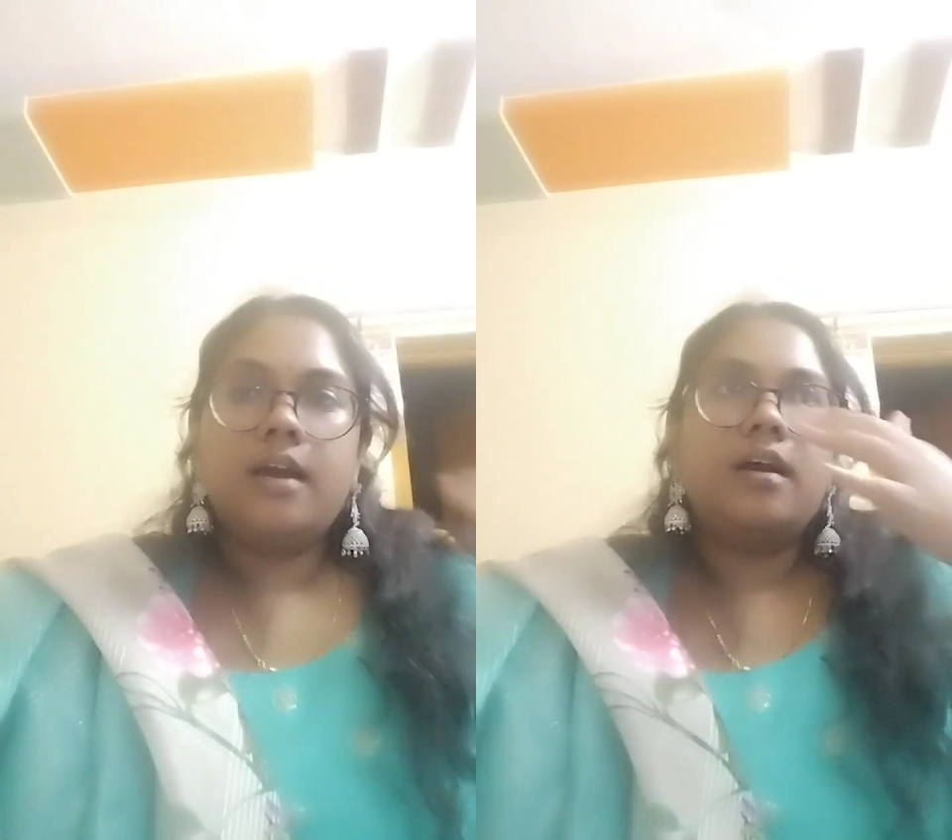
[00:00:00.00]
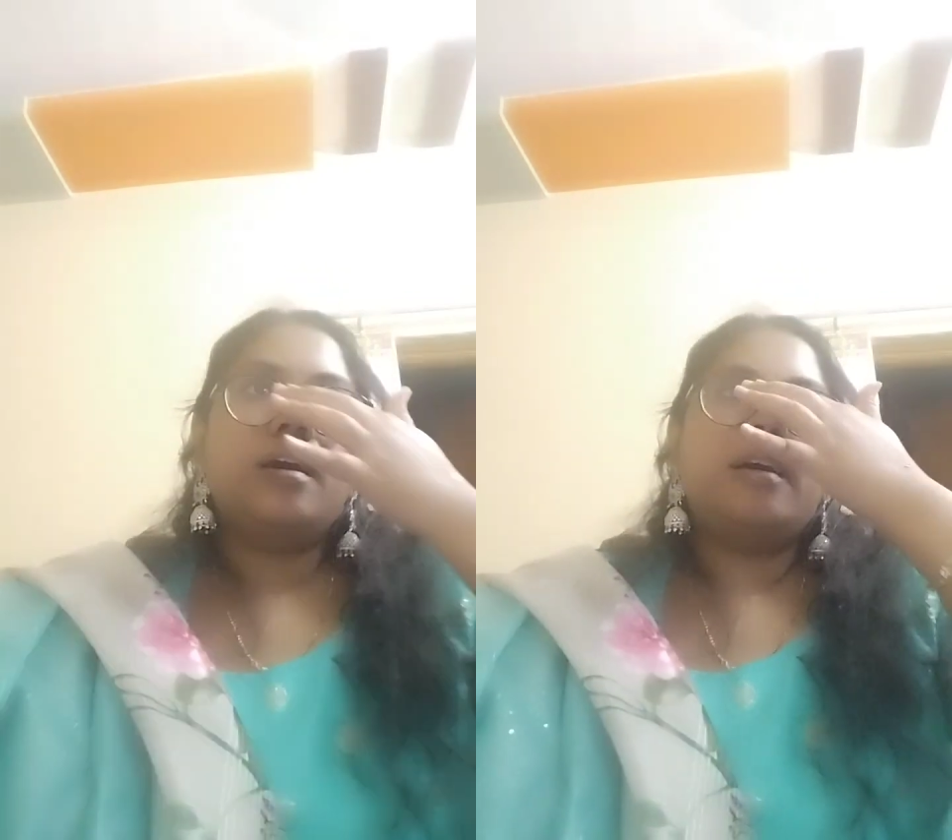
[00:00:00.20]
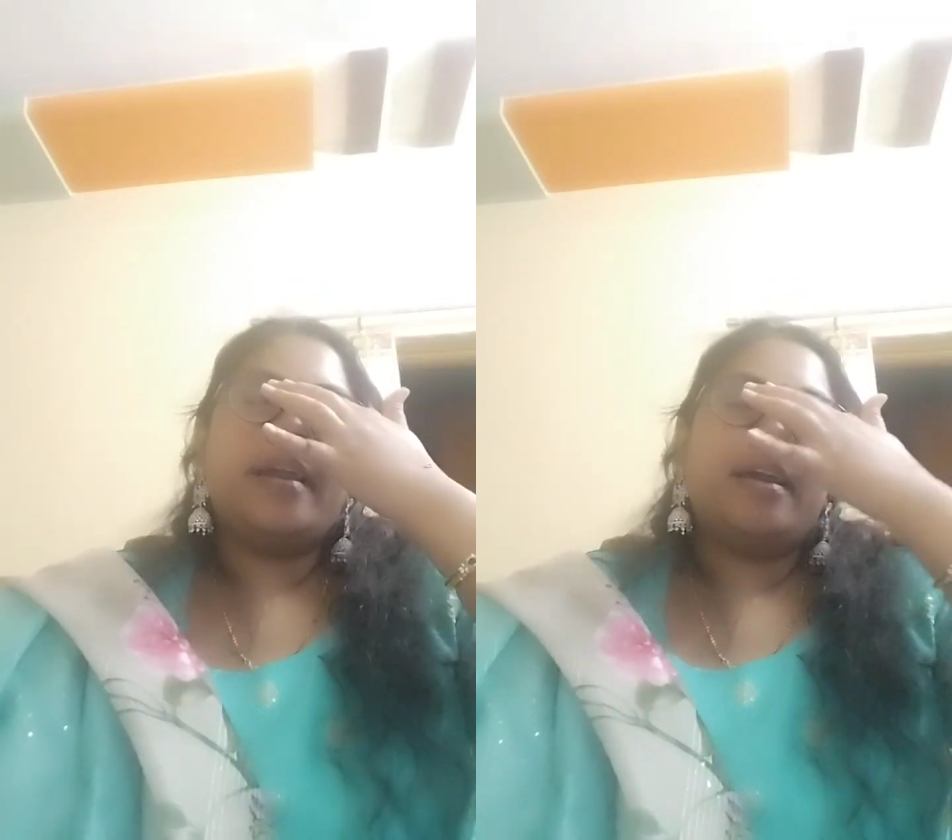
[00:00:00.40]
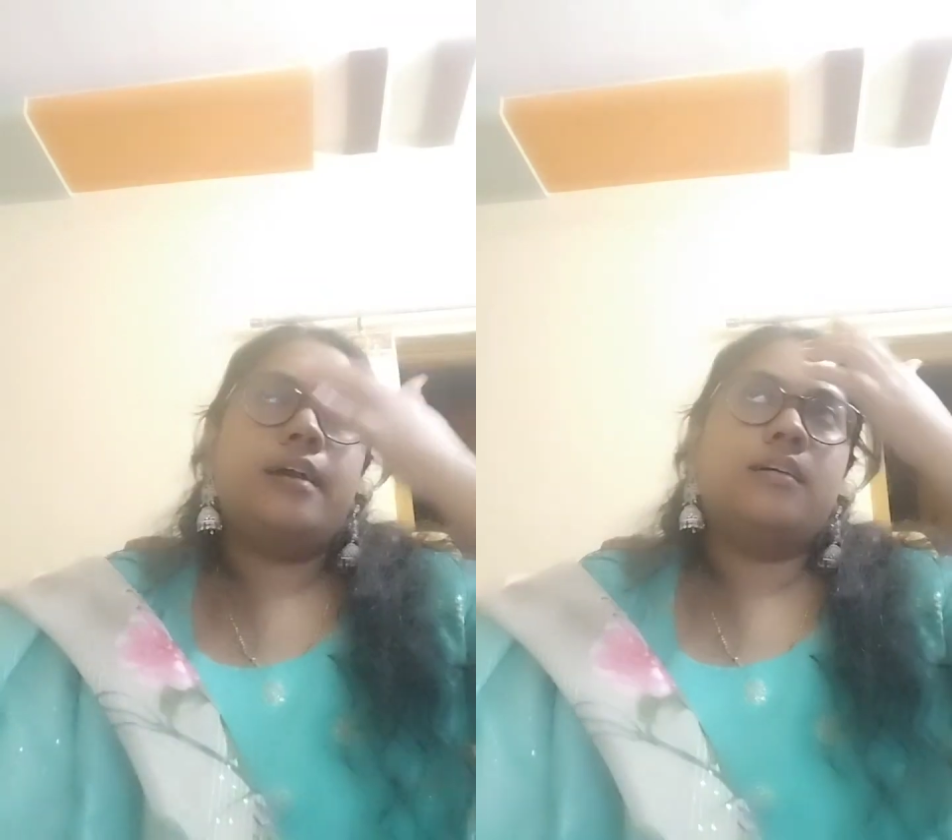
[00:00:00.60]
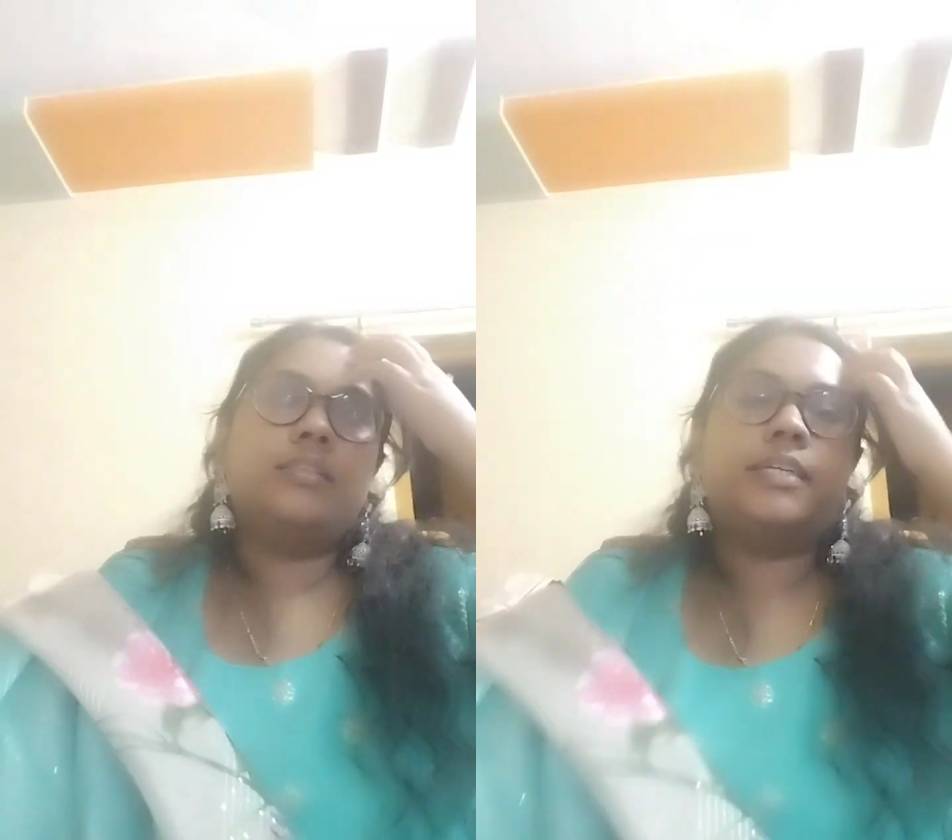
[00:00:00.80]

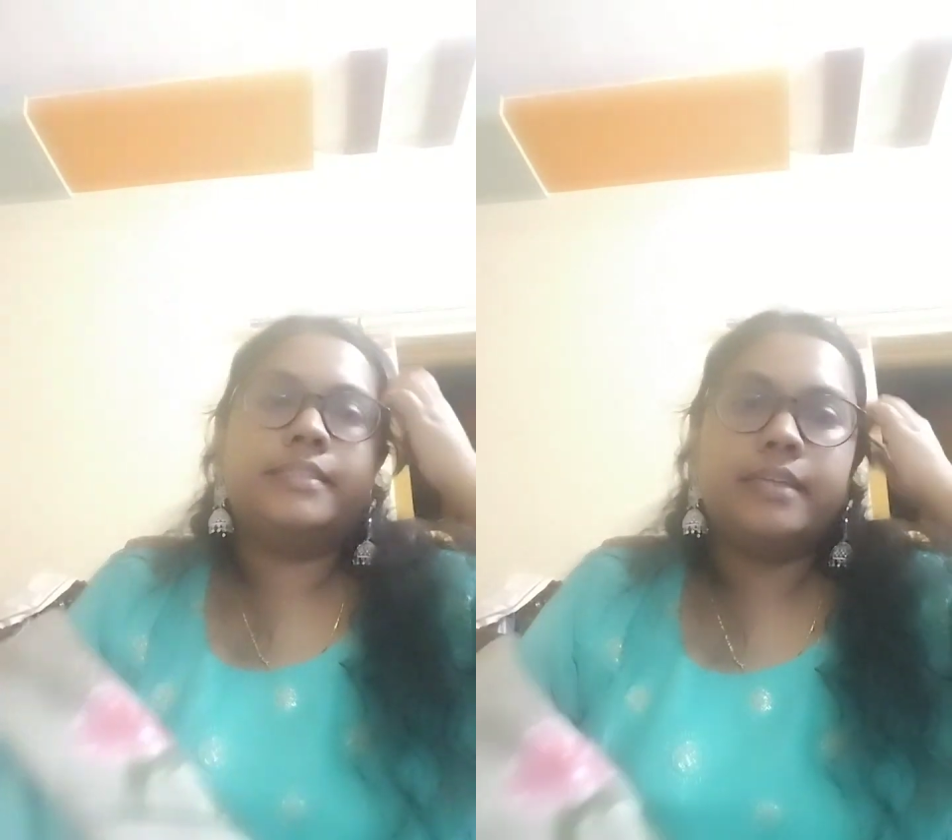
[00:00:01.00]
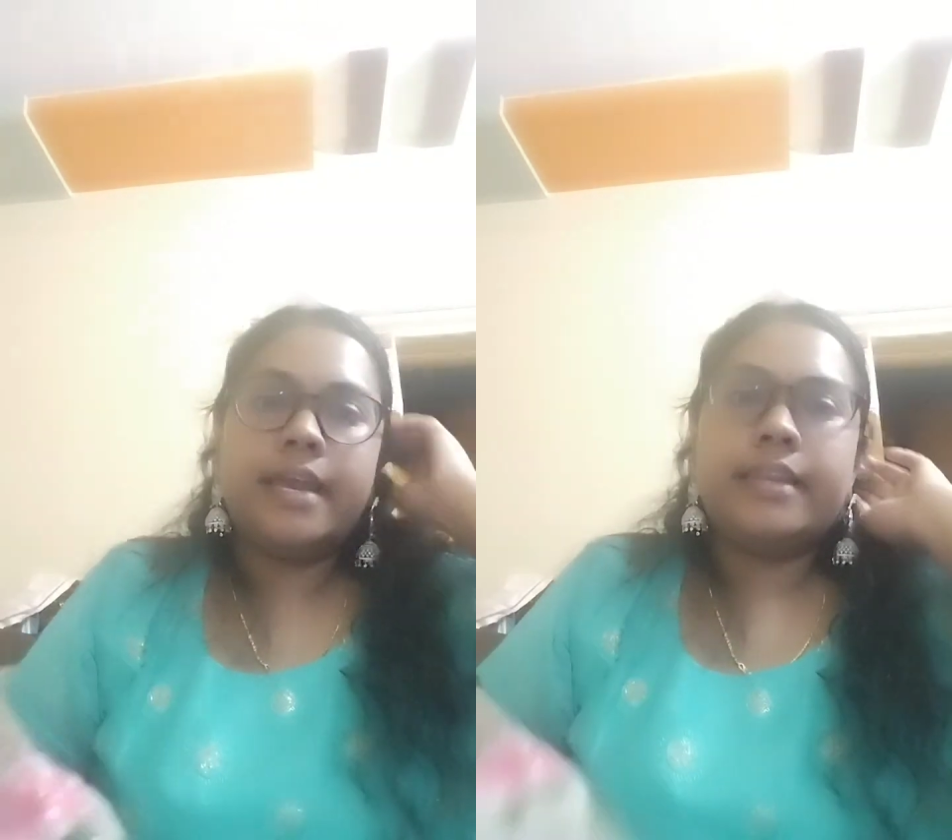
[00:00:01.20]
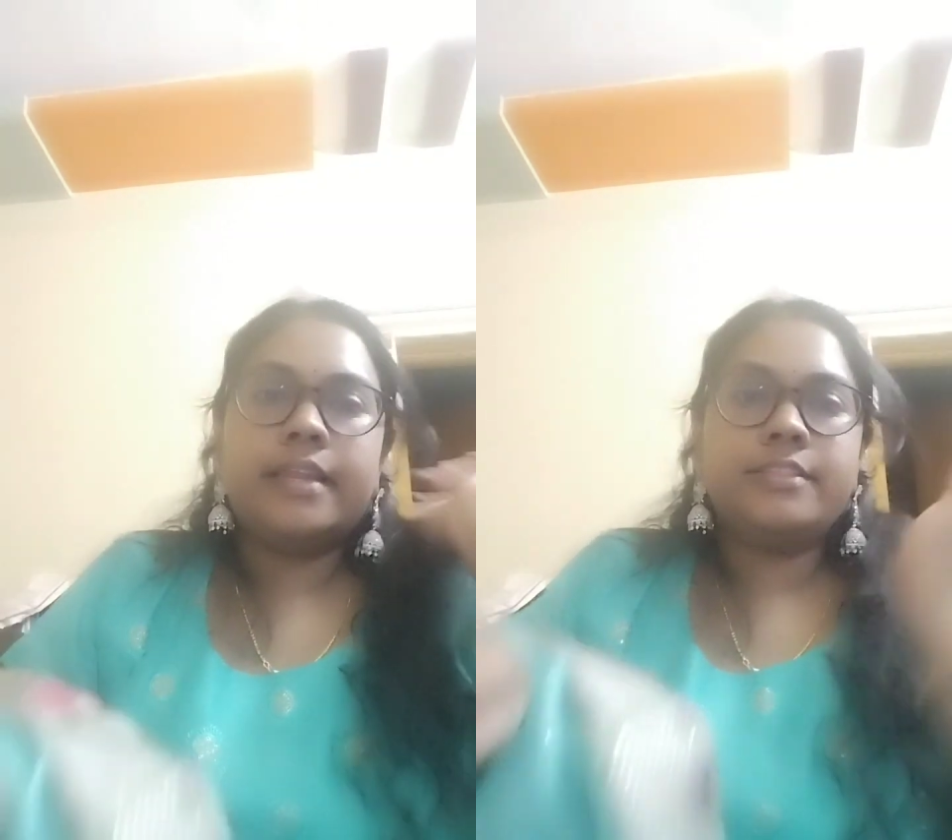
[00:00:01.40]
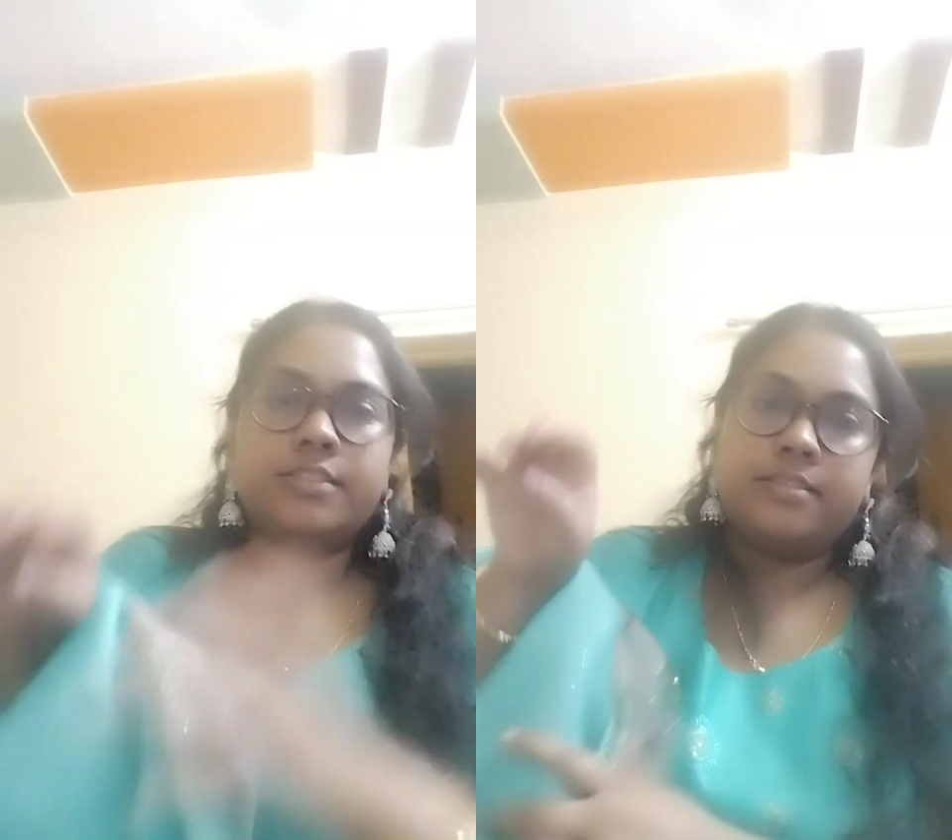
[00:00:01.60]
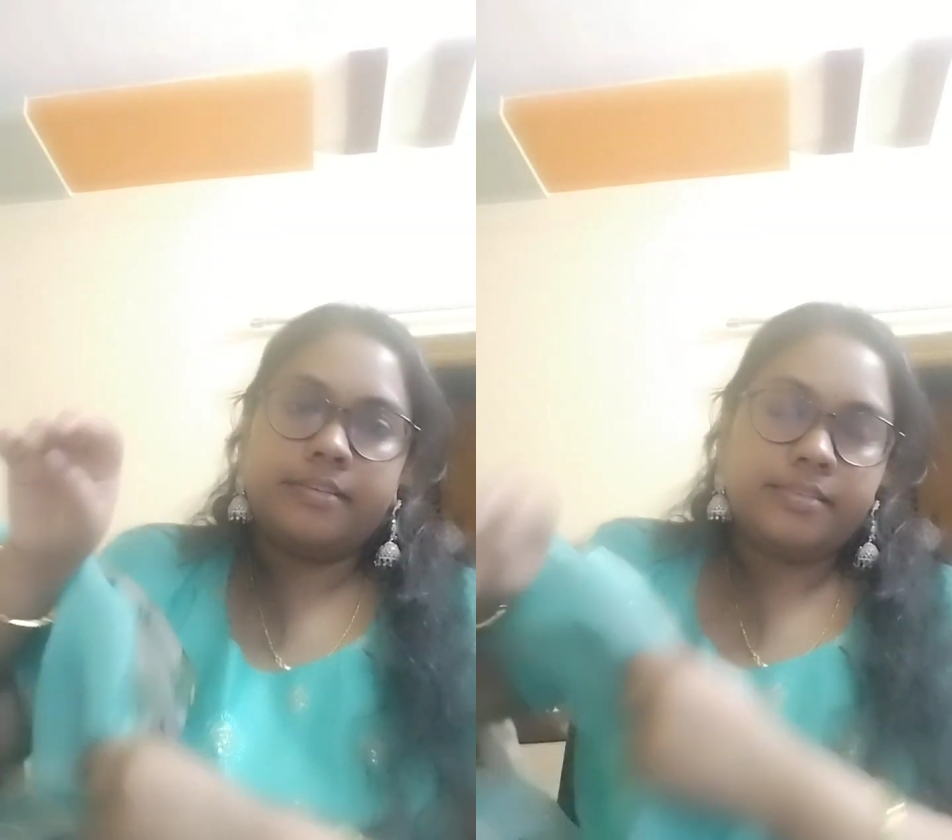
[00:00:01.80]
that
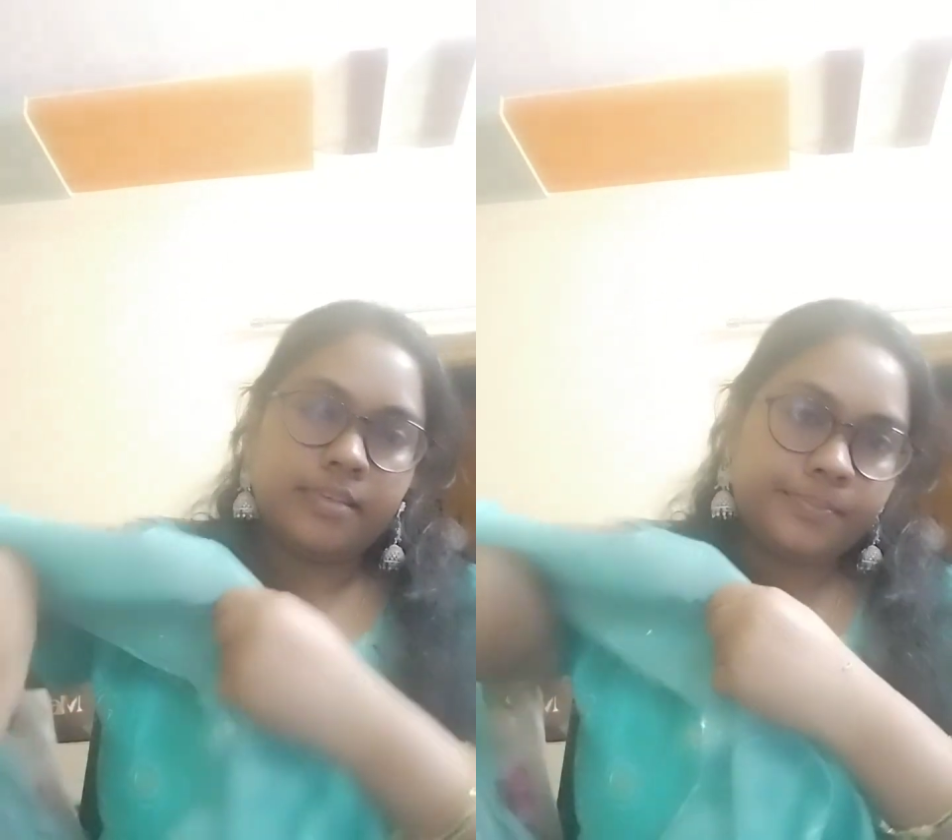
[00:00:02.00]
analgesics